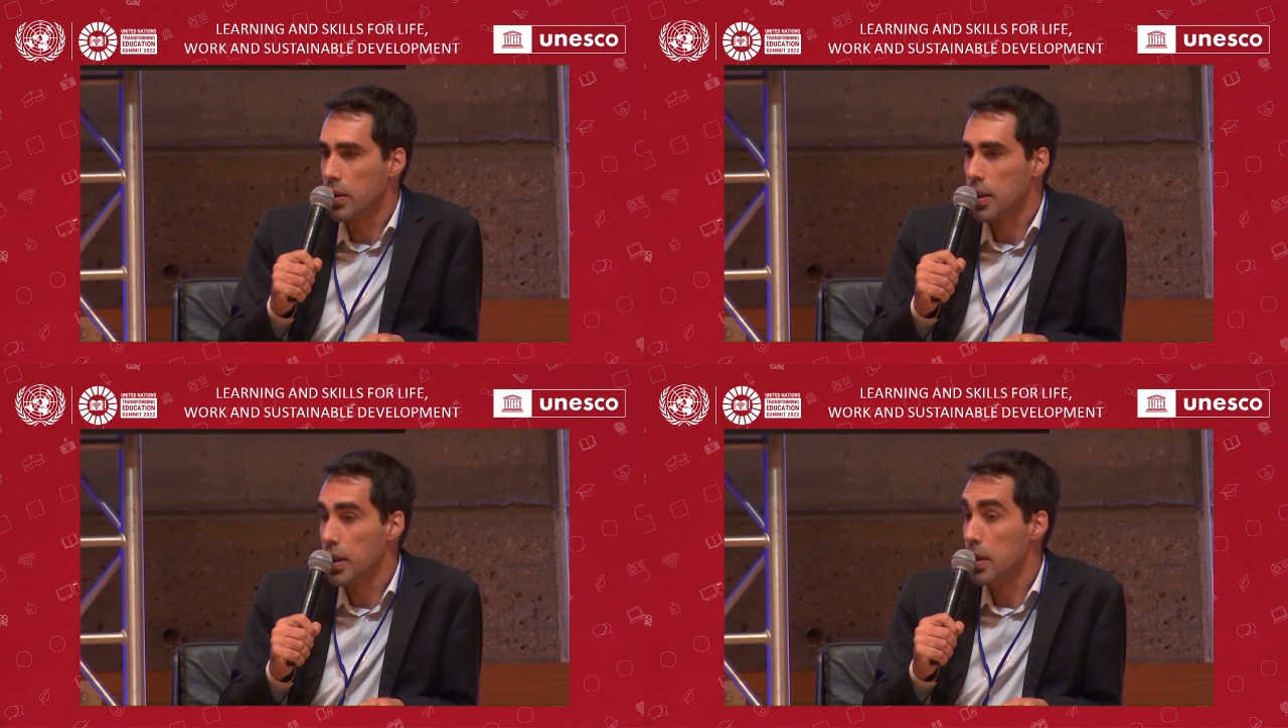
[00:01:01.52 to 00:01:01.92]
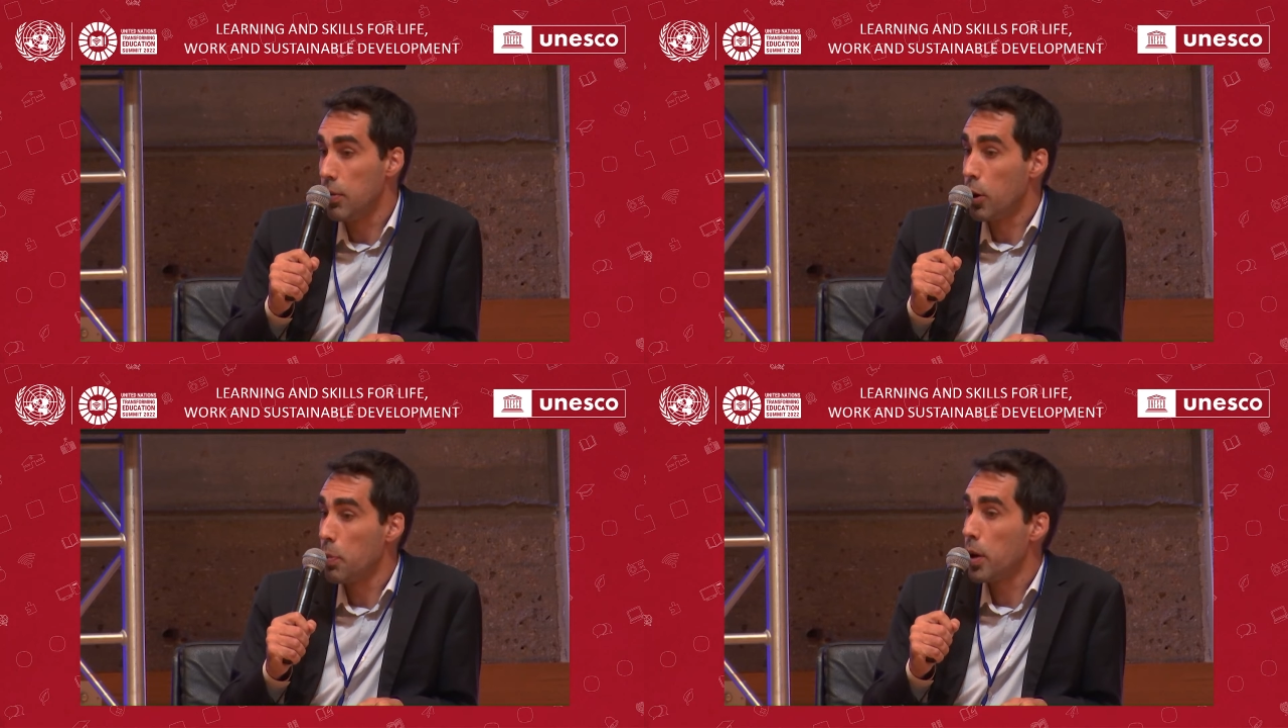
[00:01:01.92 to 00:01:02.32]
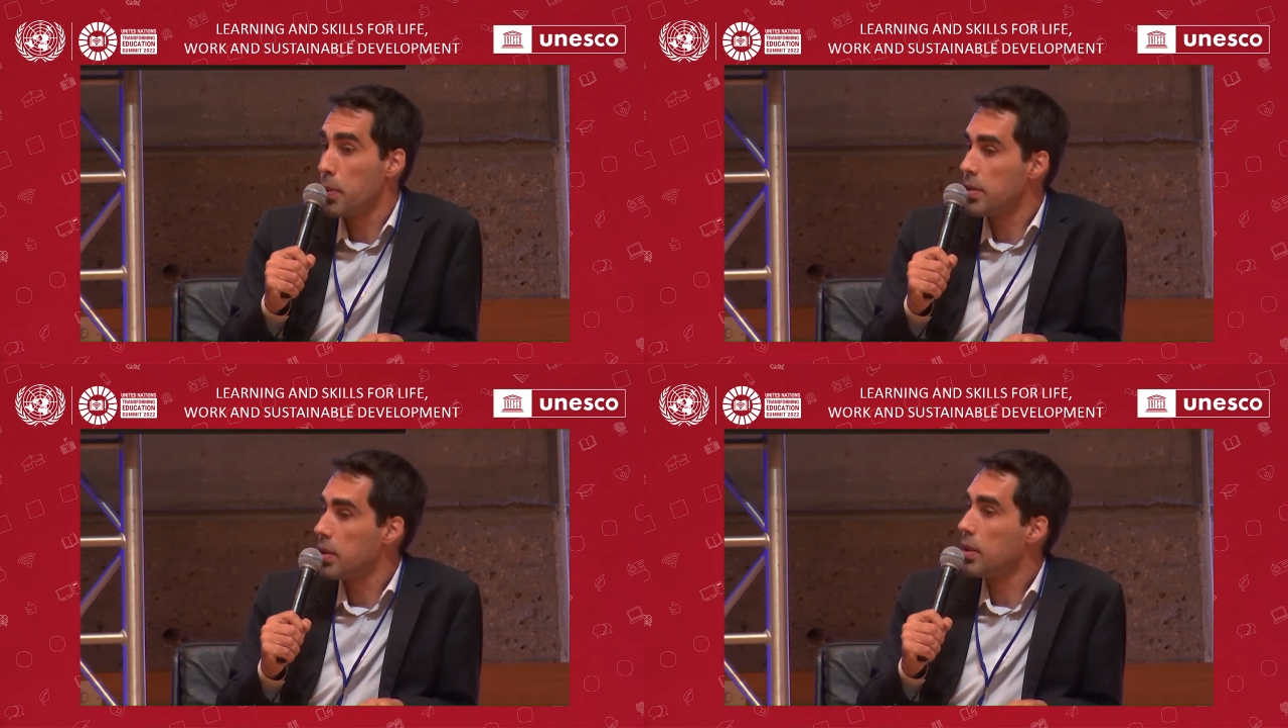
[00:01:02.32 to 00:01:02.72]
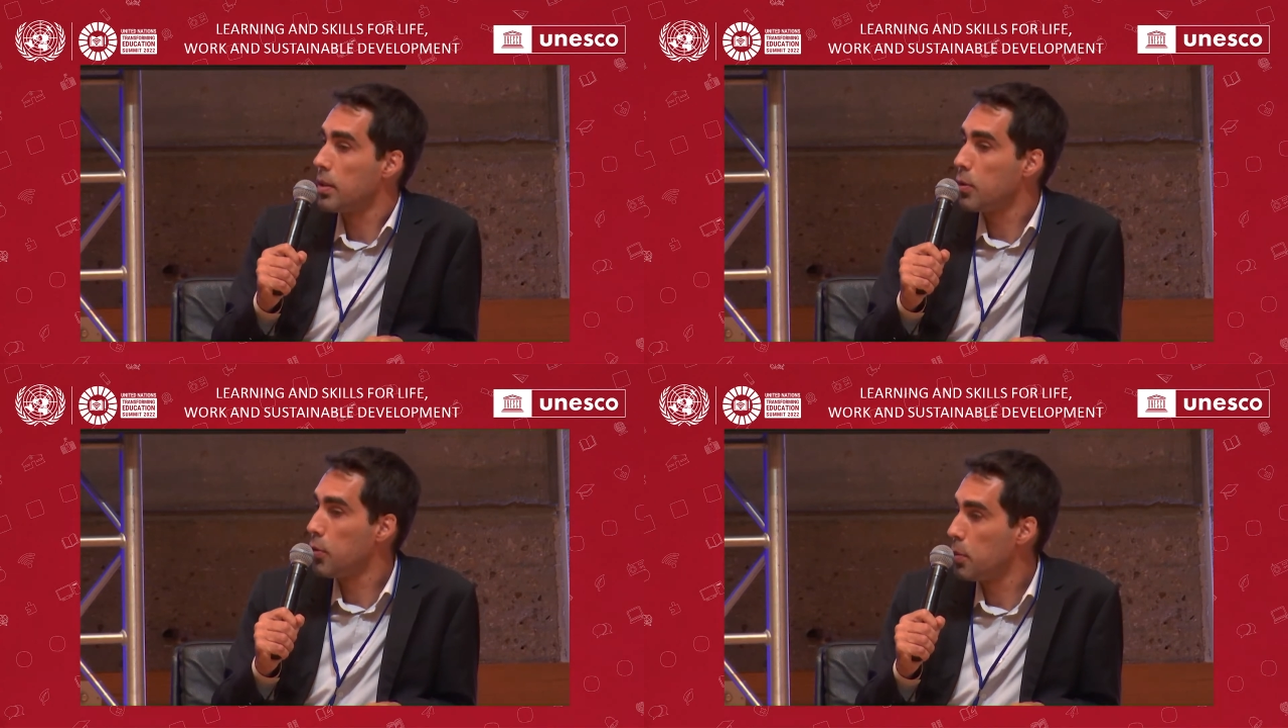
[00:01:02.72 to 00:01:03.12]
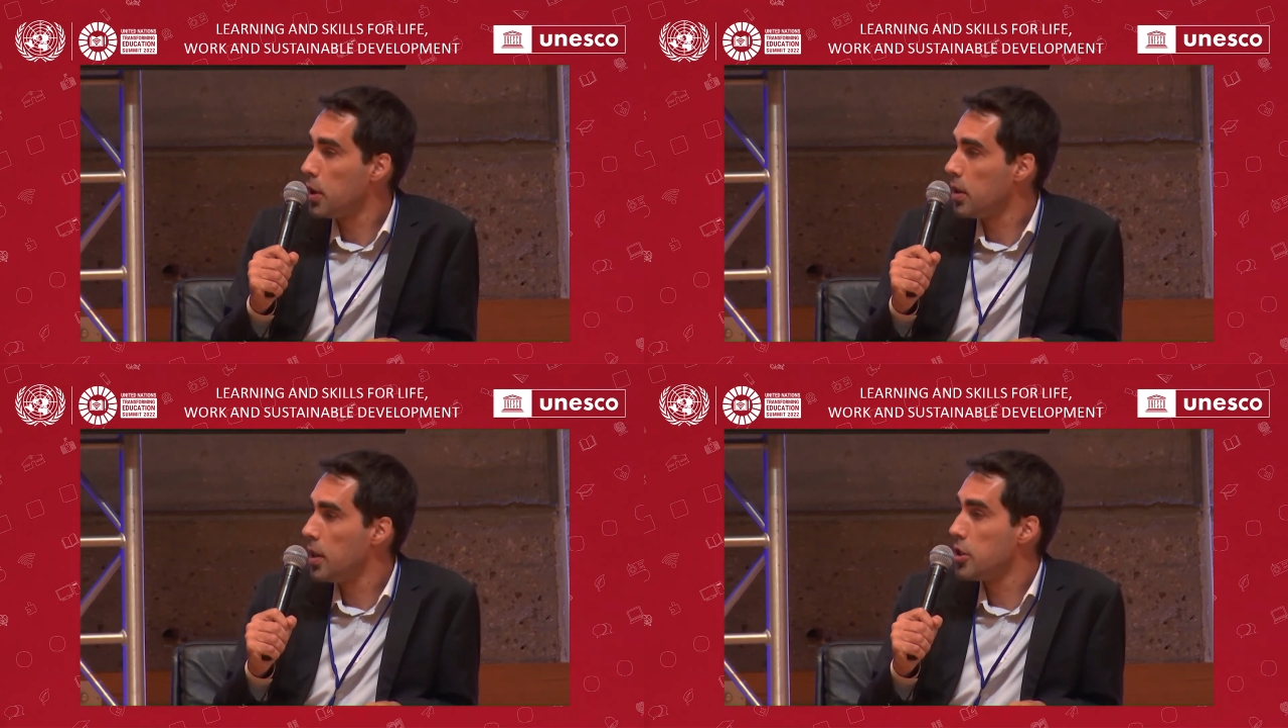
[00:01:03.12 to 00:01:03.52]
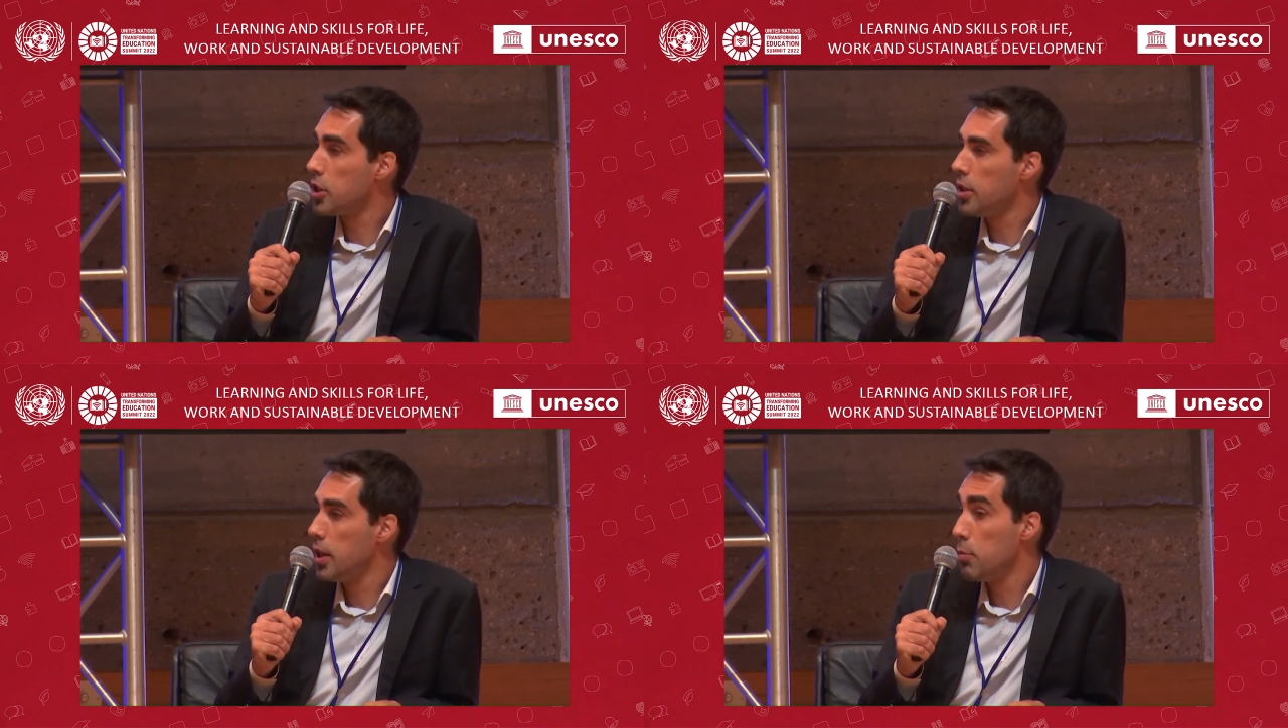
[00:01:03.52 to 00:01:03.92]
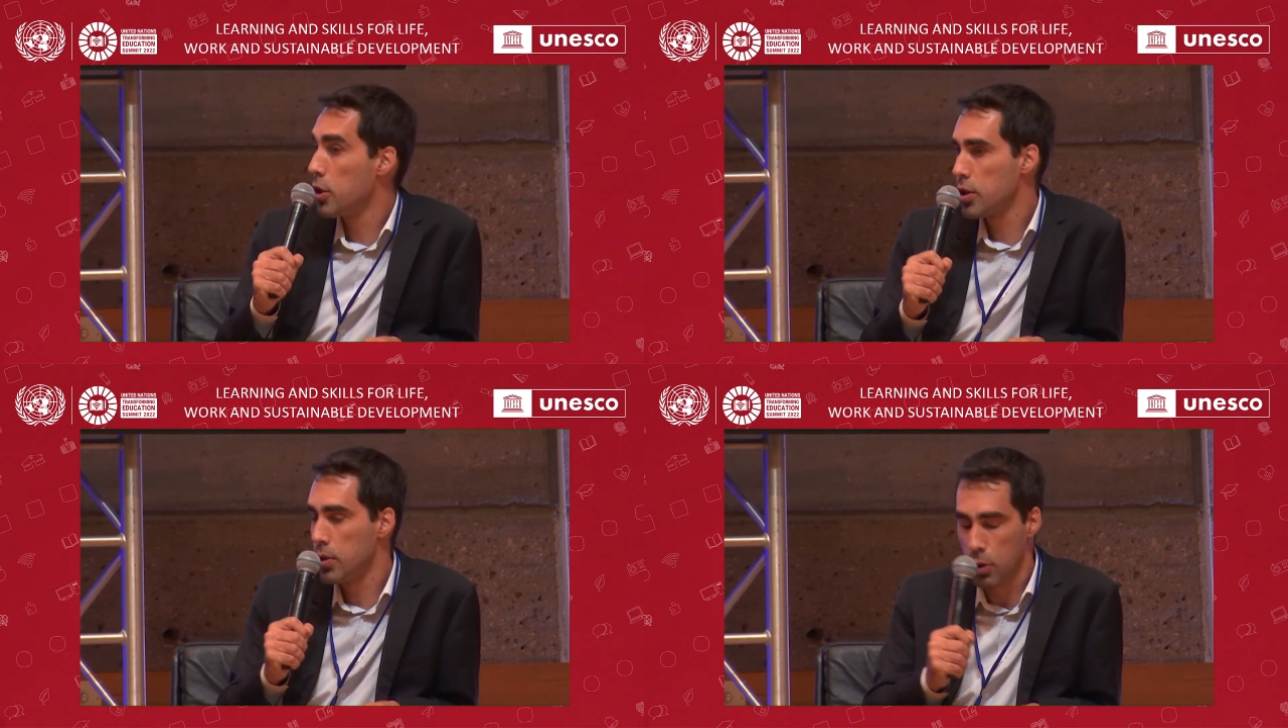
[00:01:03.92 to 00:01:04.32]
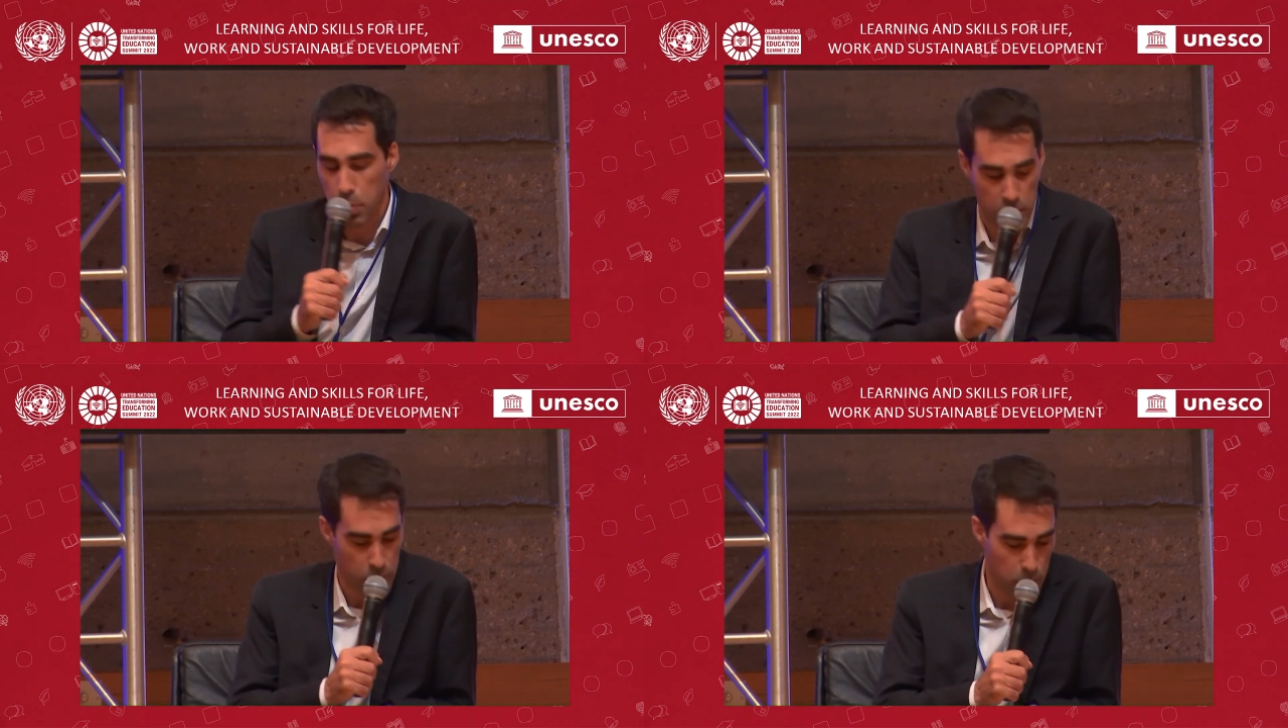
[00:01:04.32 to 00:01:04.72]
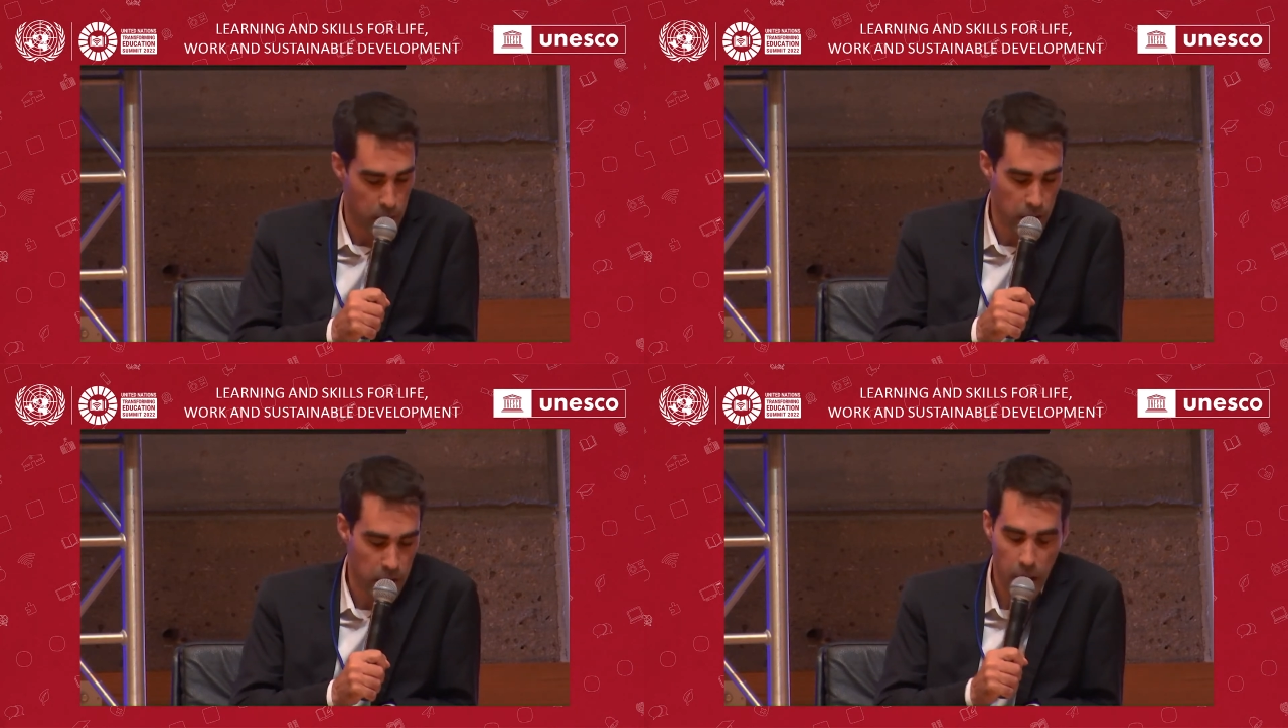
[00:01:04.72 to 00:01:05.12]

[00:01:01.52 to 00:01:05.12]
need solutions that will enable them to train